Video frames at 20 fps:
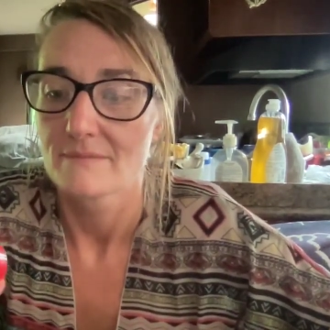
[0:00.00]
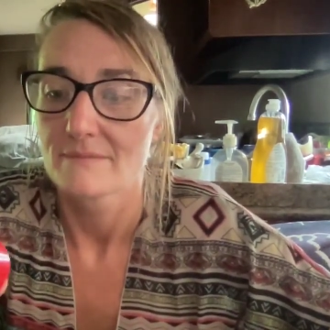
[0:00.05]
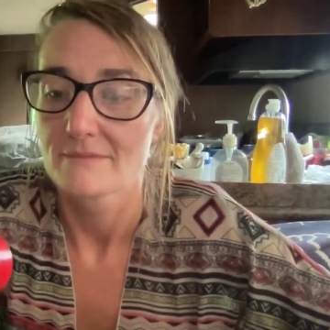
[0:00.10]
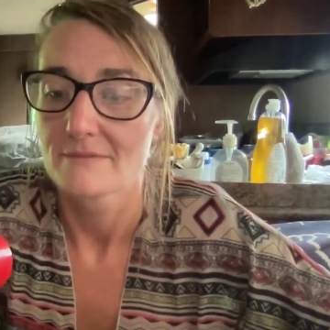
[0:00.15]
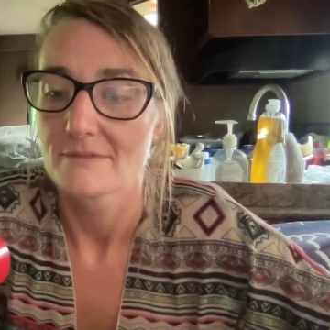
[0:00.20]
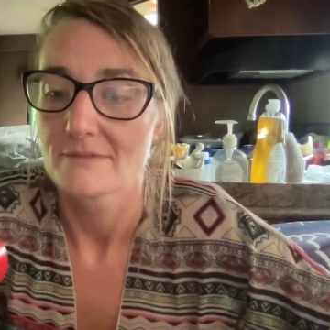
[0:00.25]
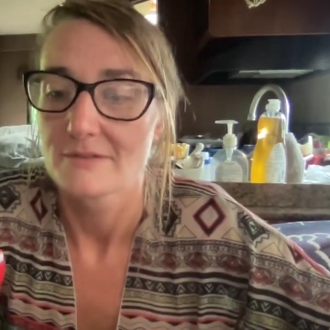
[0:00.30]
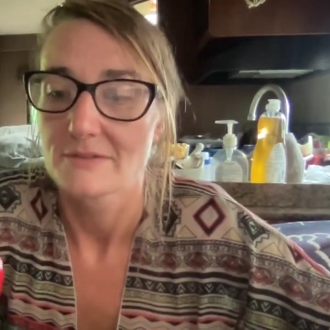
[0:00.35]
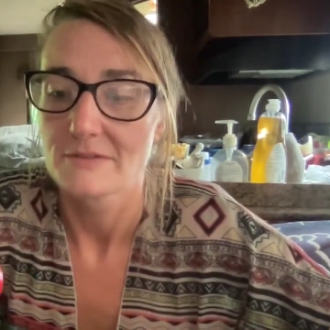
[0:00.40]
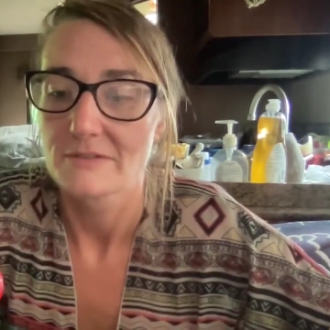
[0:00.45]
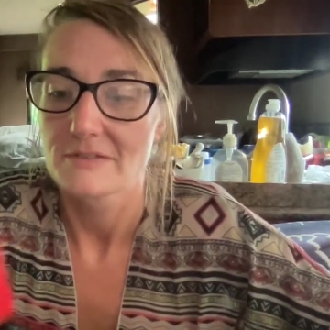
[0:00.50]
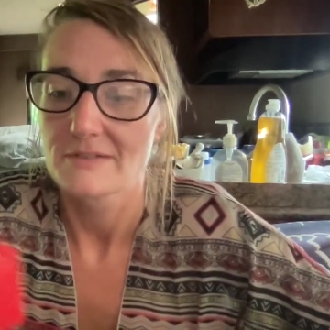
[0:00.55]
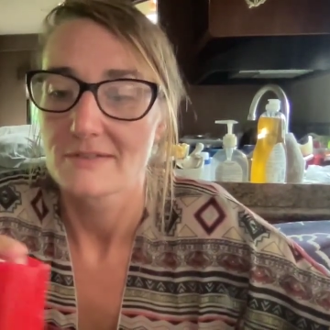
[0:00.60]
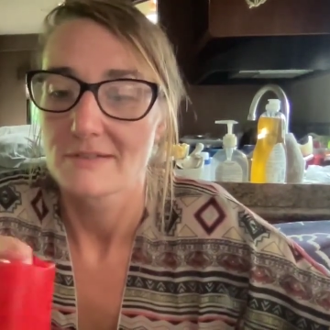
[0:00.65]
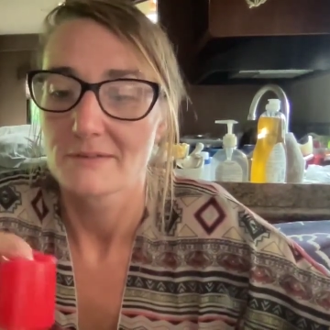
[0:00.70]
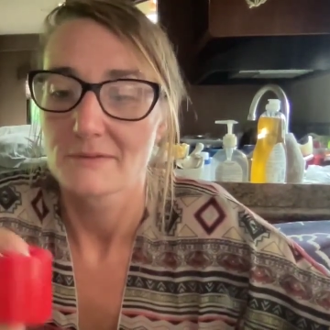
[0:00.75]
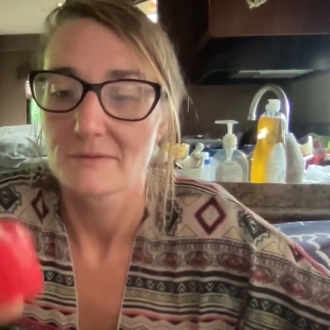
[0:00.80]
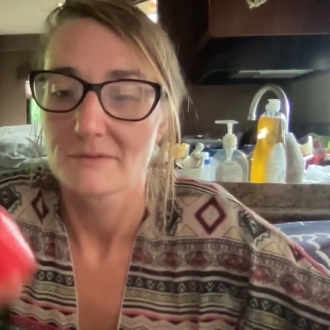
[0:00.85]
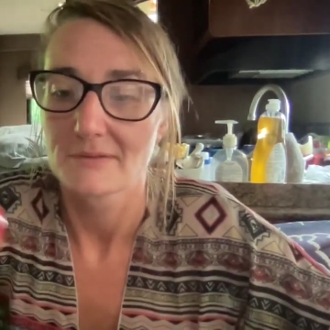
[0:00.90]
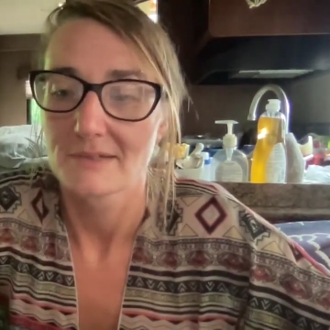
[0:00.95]
This is just
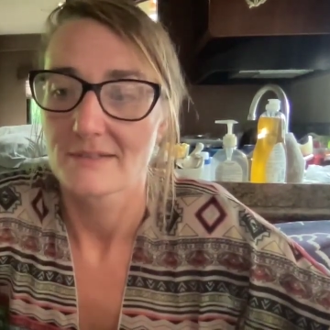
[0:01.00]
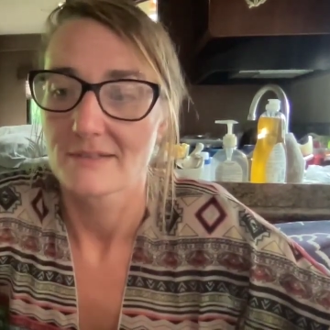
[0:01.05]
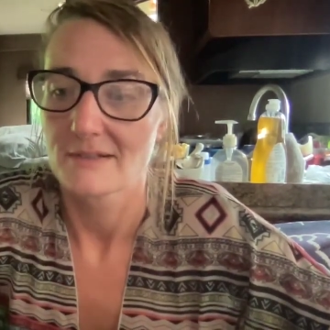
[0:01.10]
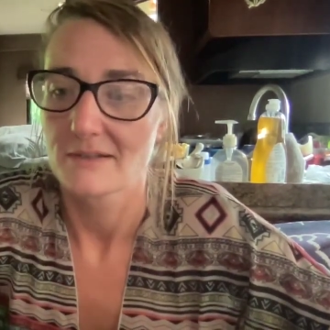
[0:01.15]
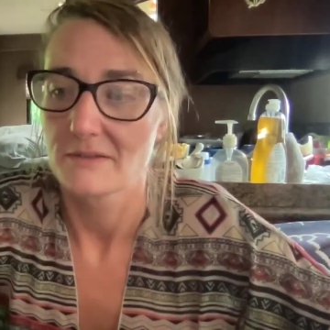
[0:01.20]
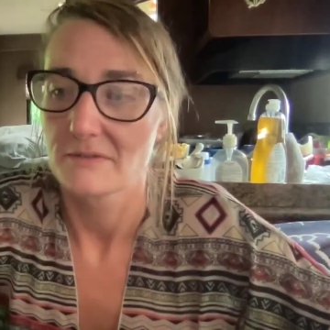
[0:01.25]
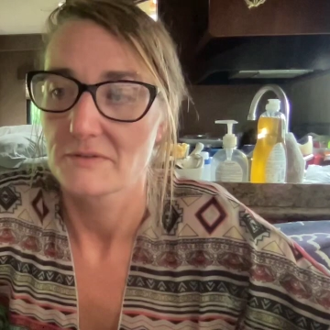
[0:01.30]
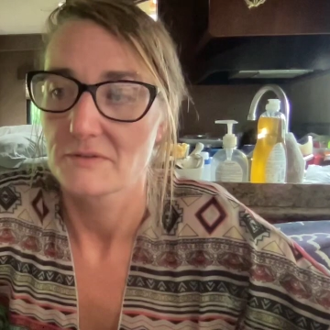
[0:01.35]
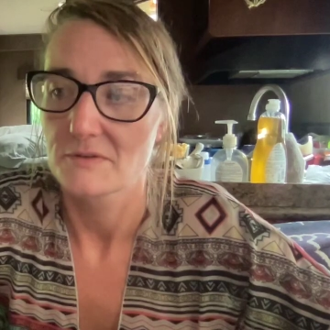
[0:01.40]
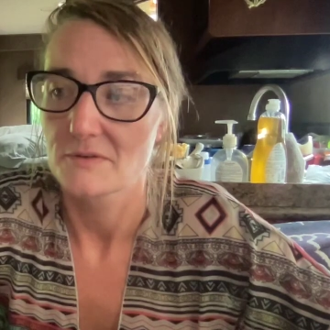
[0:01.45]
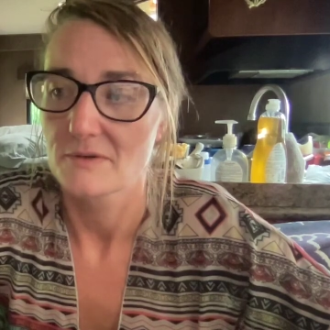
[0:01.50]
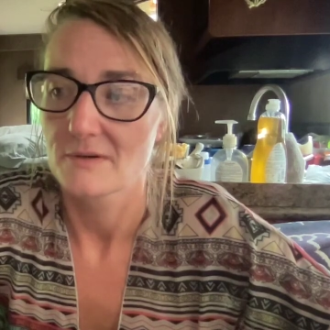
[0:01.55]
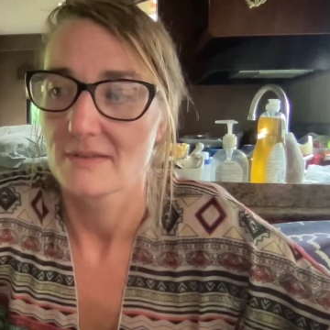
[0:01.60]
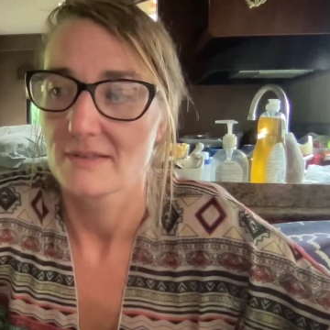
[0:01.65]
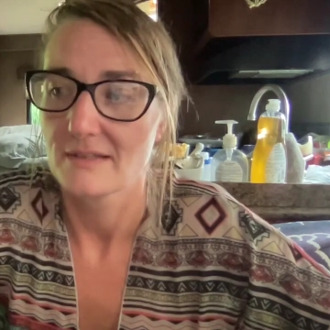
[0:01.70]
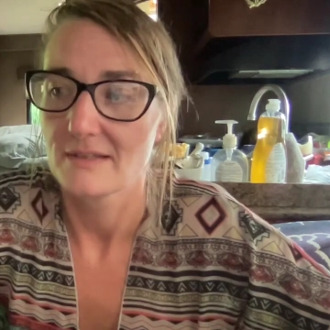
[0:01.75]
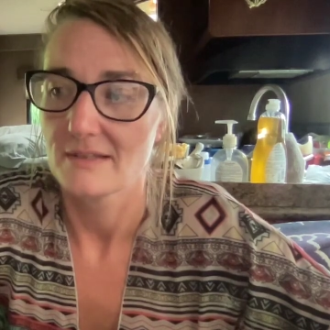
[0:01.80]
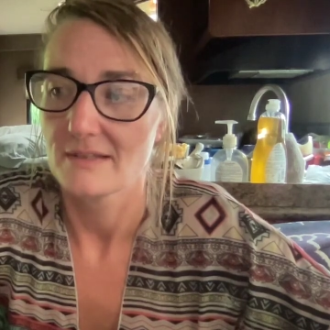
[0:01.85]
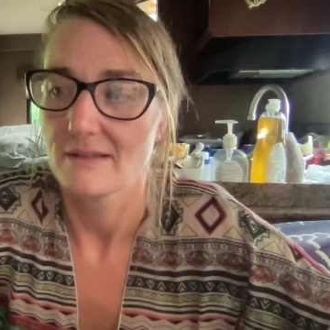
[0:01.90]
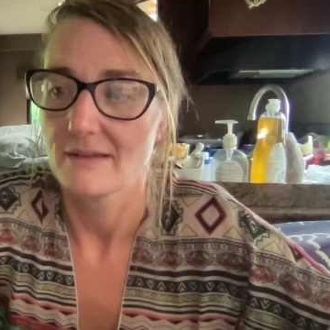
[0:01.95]
a little dollar store
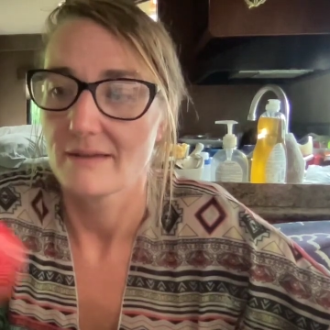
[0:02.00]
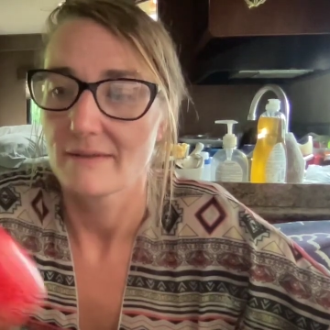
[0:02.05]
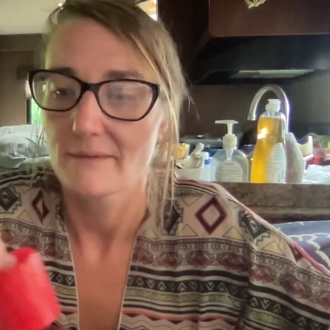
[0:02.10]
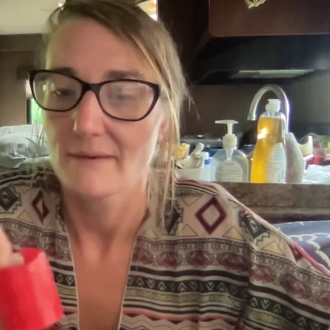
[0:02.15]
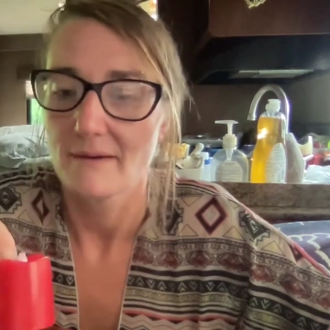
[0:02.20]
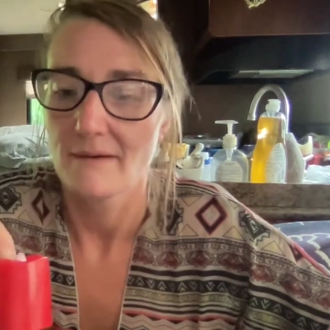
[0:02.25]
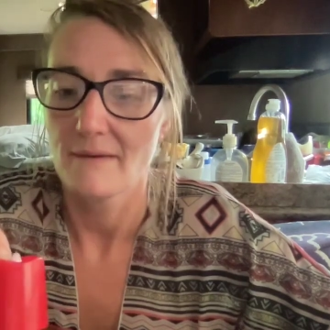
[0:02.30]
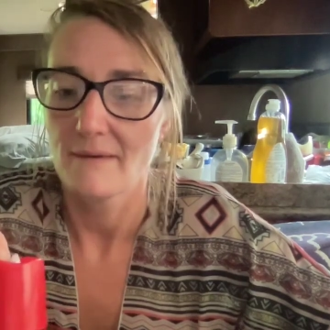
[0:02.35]
LED light.